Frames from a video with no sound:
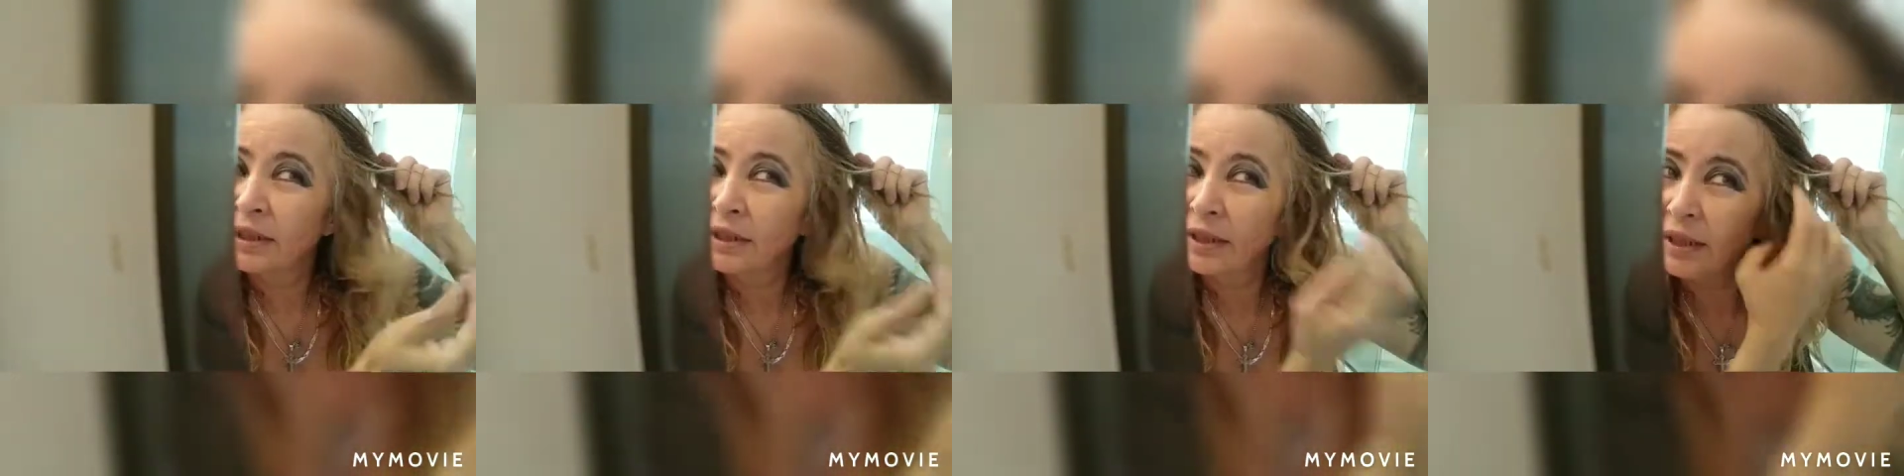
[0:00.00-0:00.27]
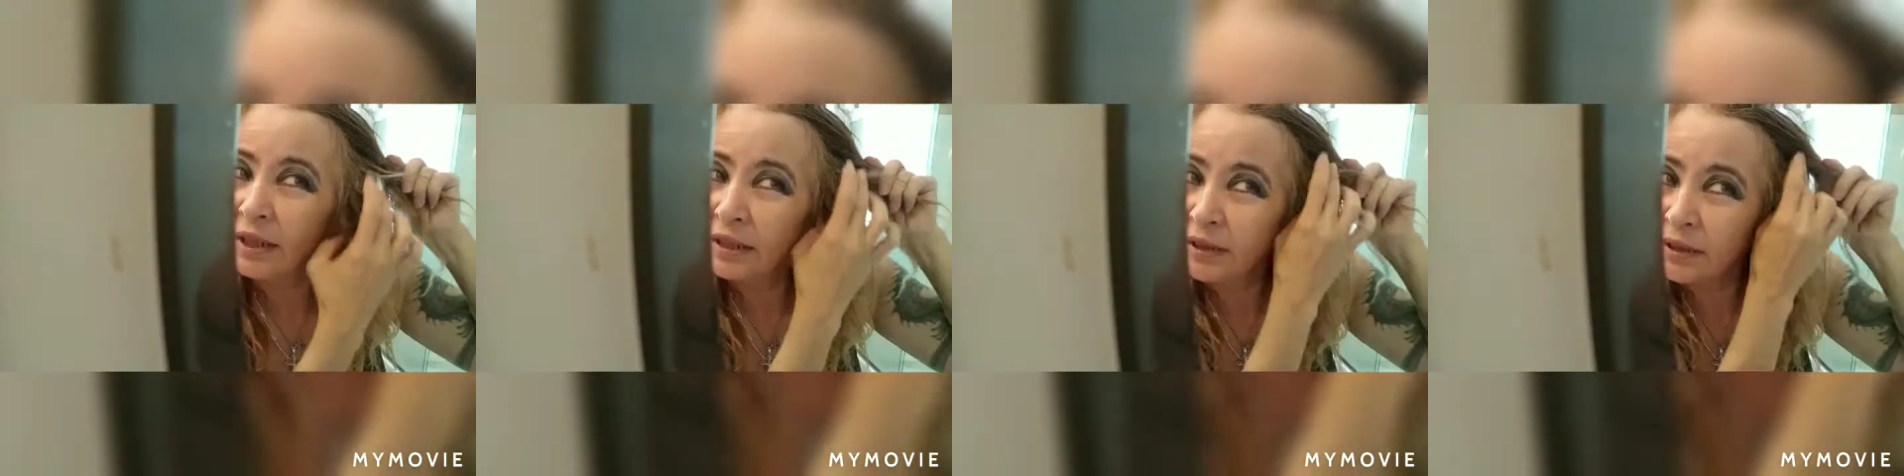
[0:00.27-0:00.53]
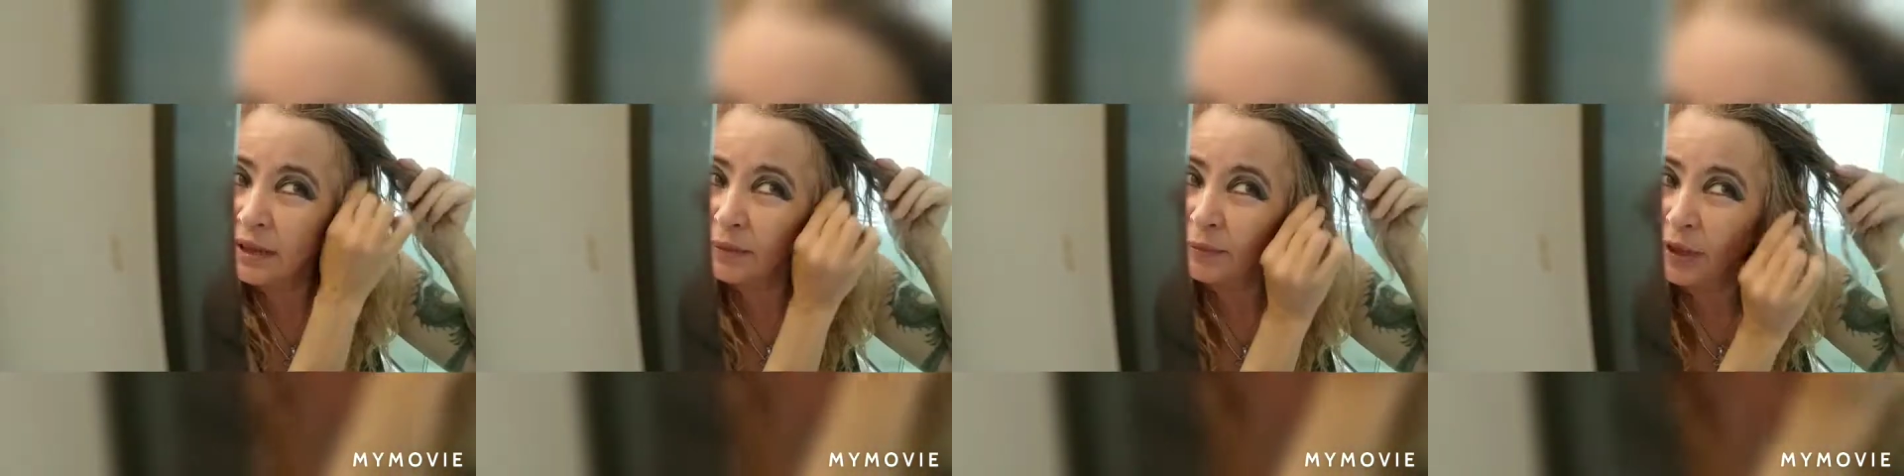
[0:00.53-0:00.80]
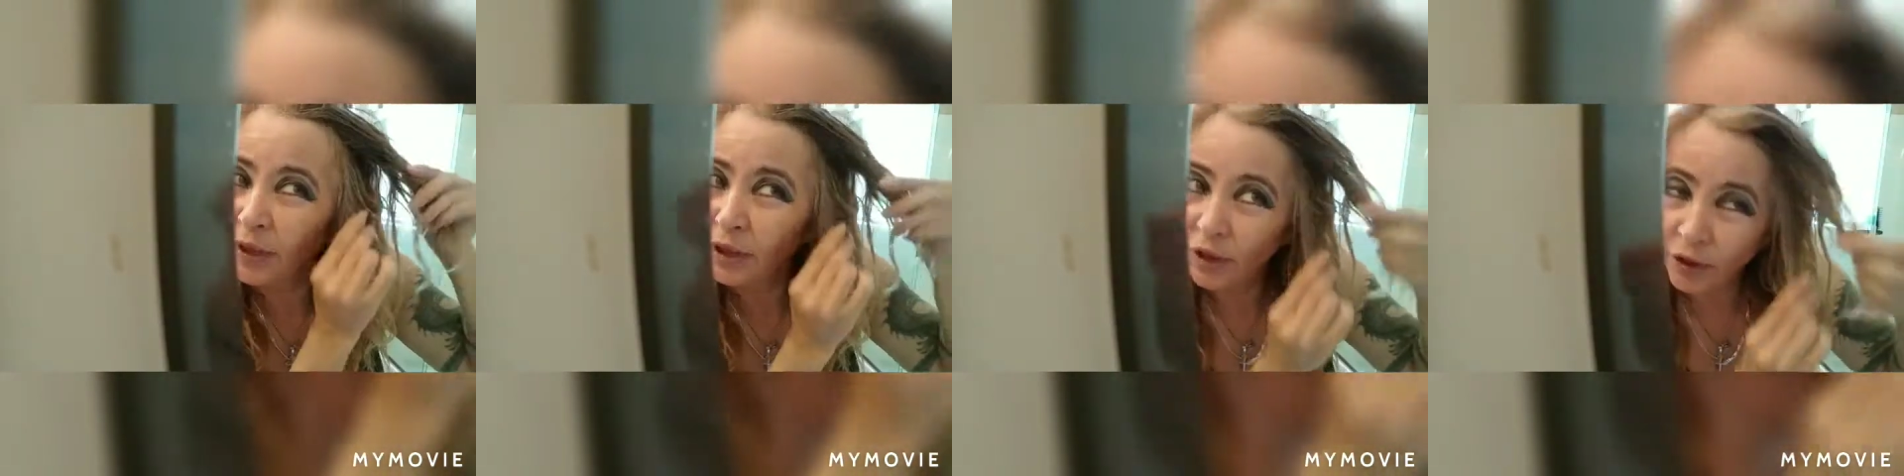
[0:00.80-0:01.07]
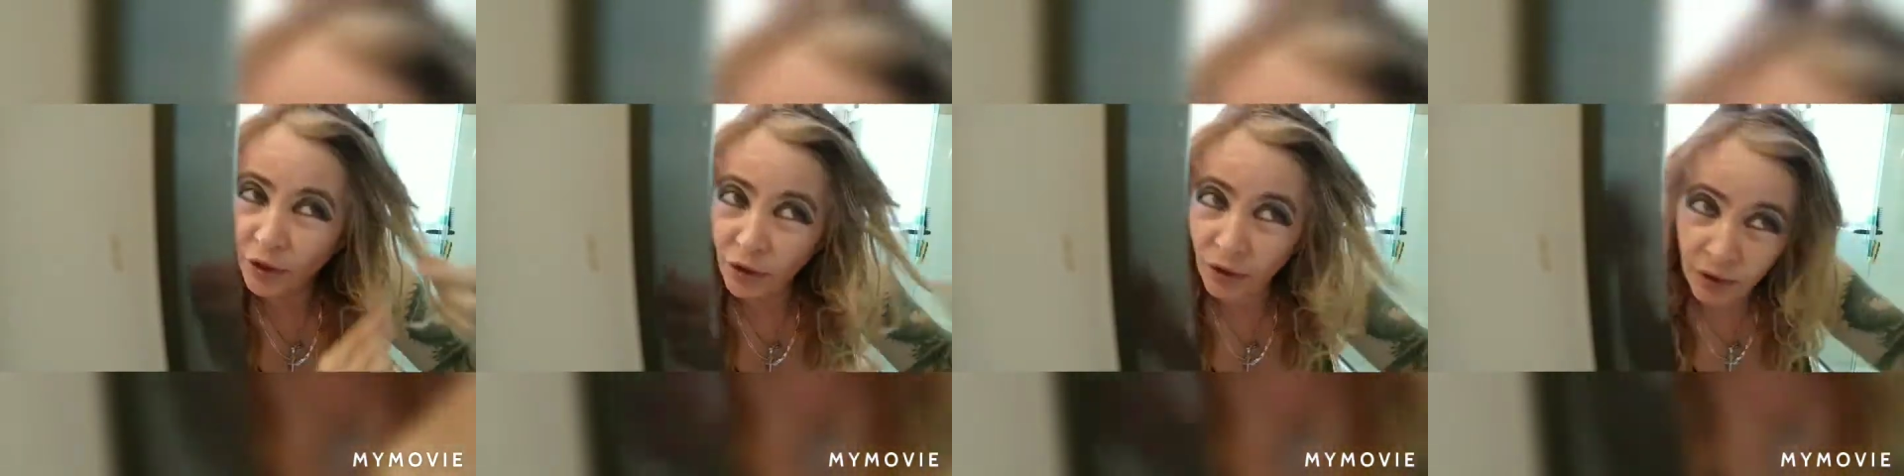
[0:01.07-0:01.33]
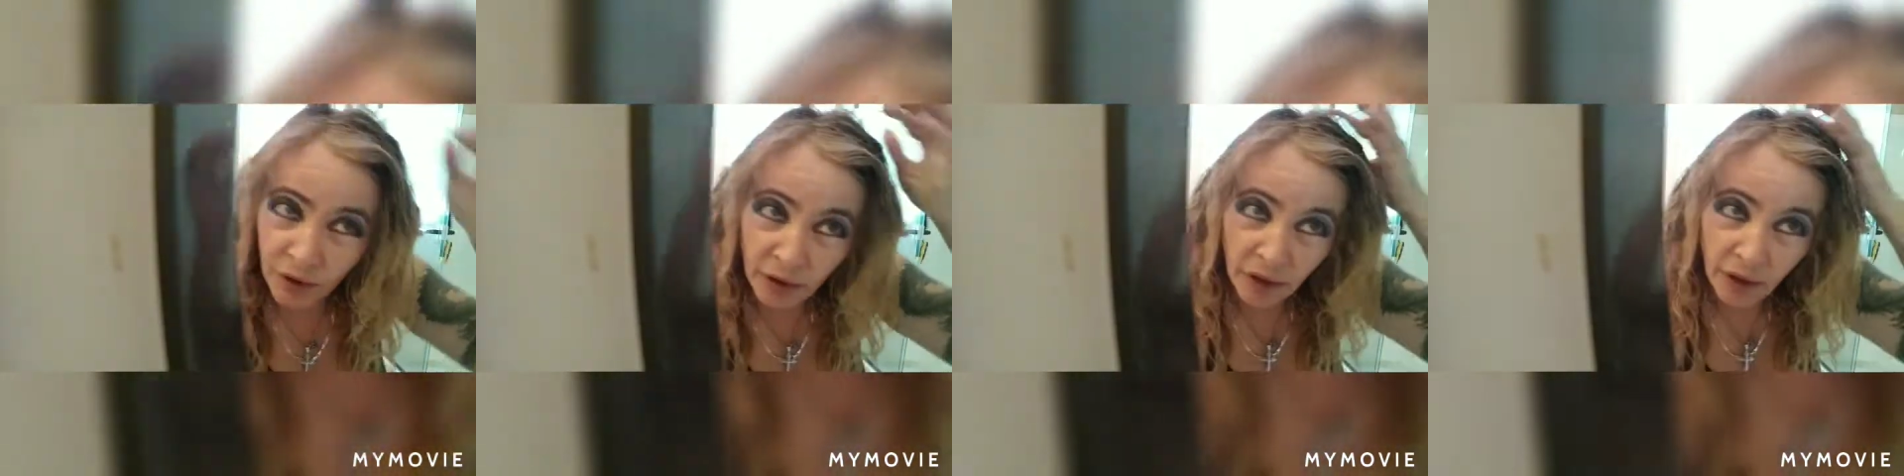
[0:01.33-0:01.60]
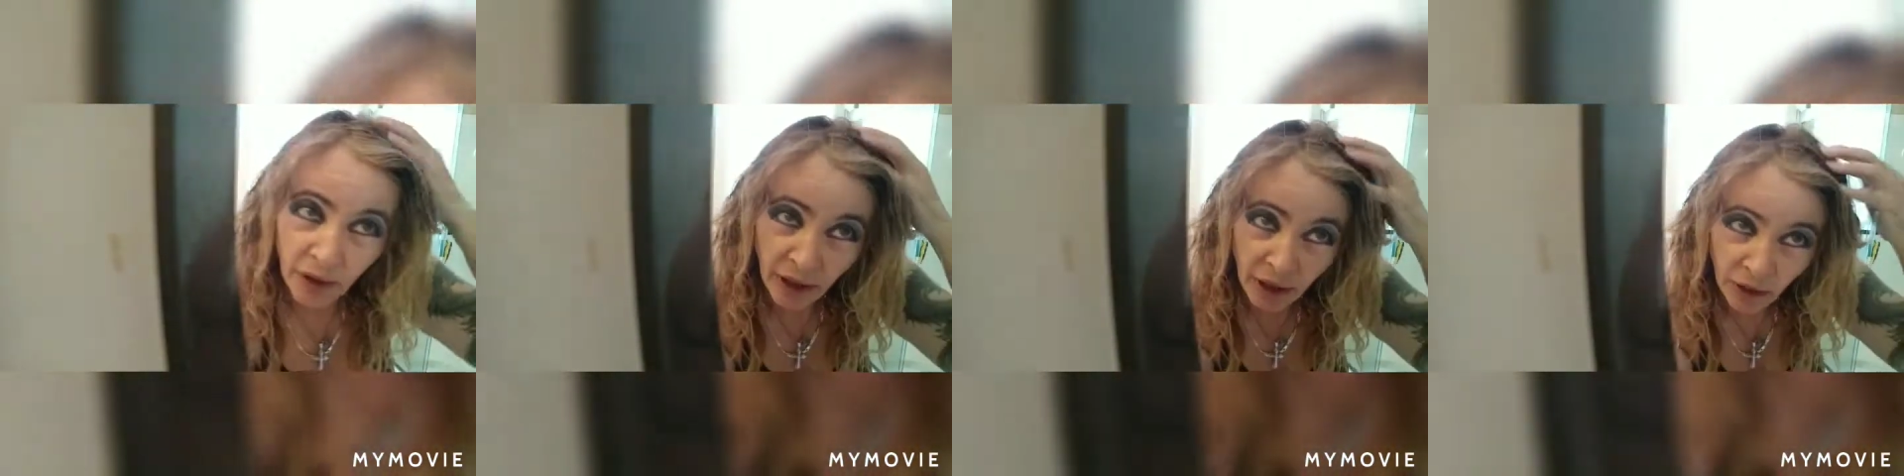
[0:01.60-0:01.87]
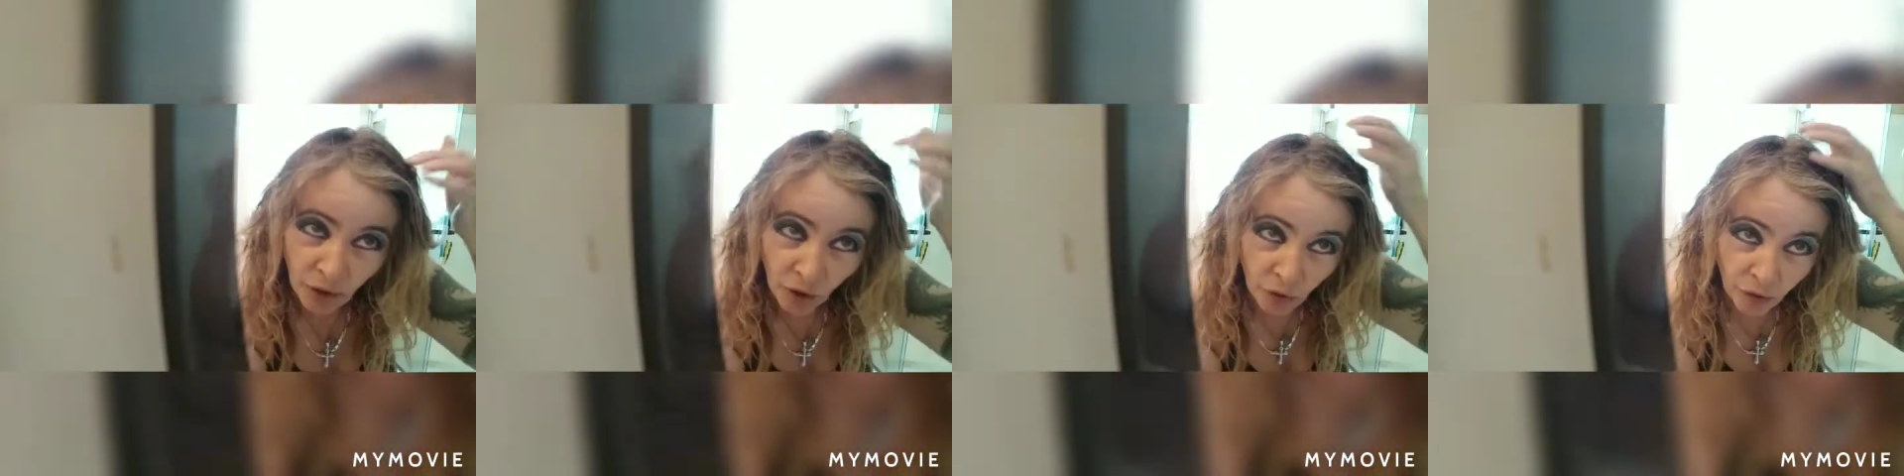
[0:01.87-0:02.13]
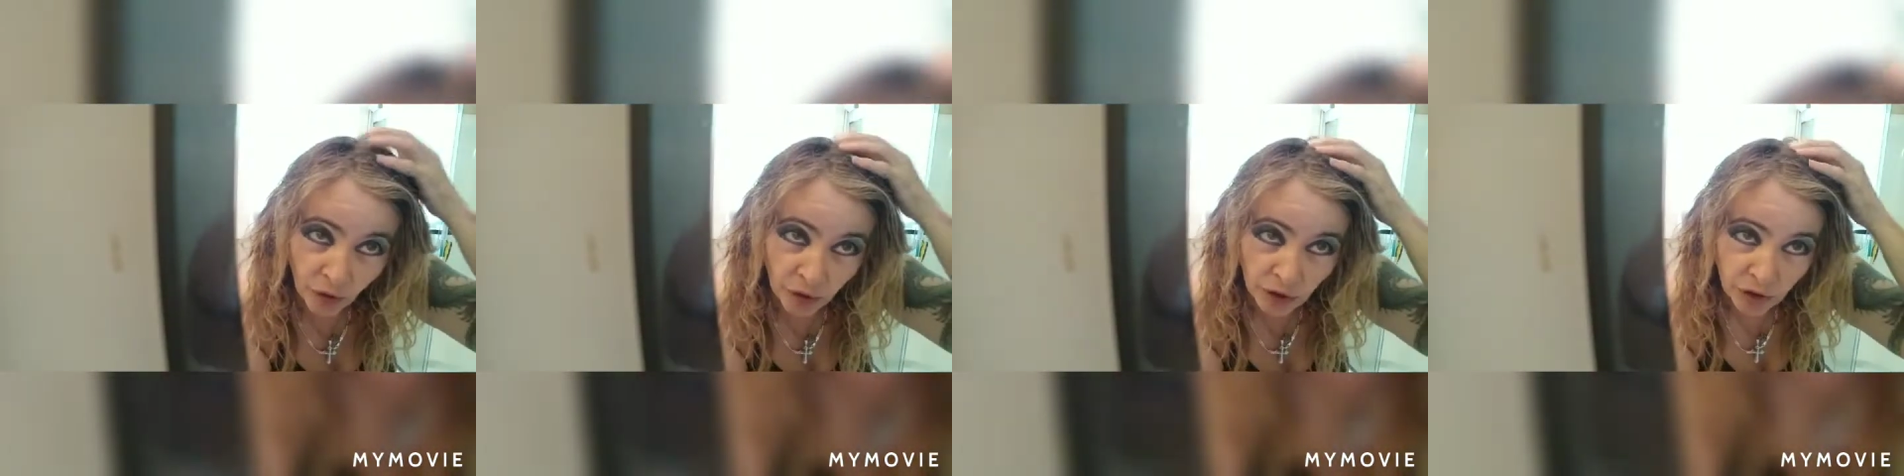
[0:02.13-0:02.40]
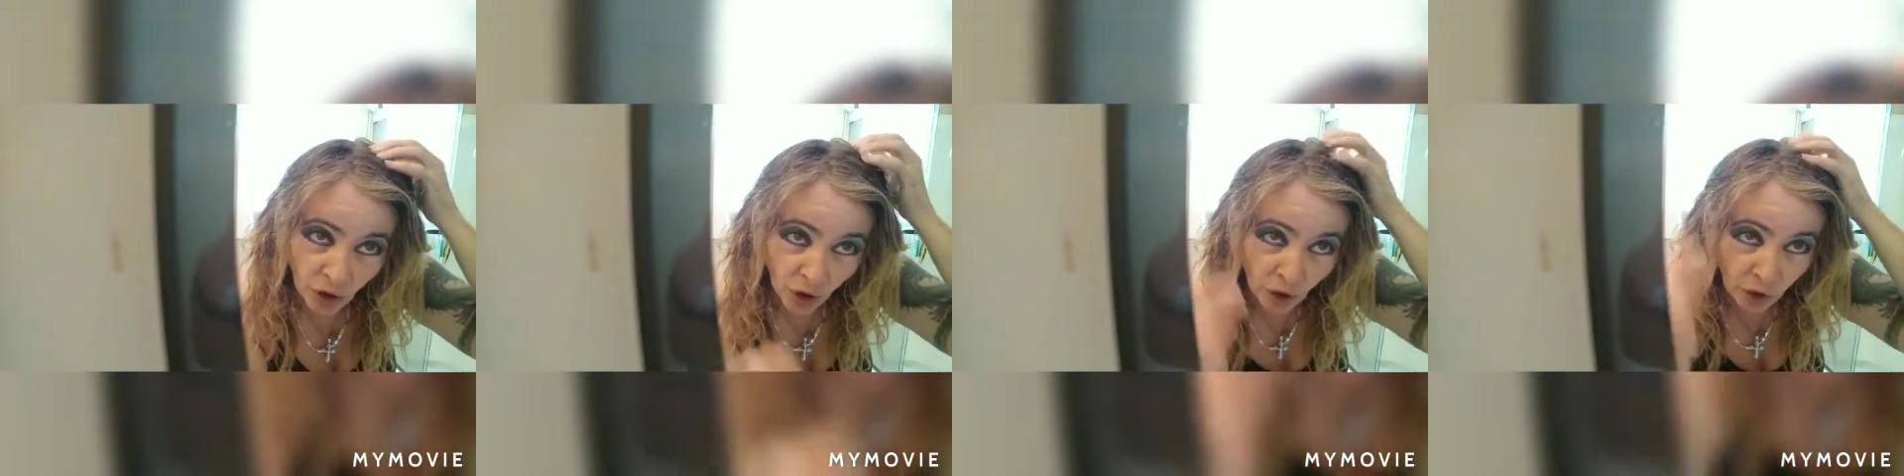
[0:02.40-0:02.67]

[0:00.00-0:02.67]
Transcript: and some here, and of course all